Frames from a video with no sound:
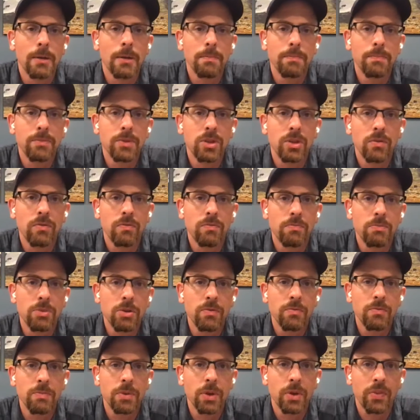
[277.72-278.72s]

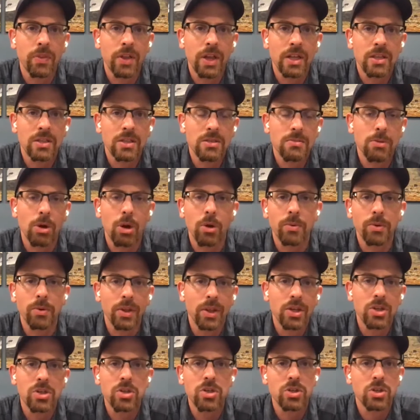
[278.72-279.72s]
you've built that small
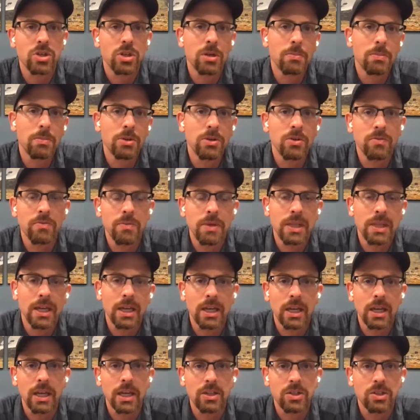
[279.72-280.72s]
relationship and you've made that
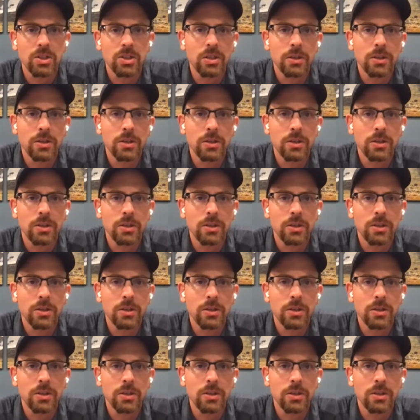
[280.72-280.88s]
connection.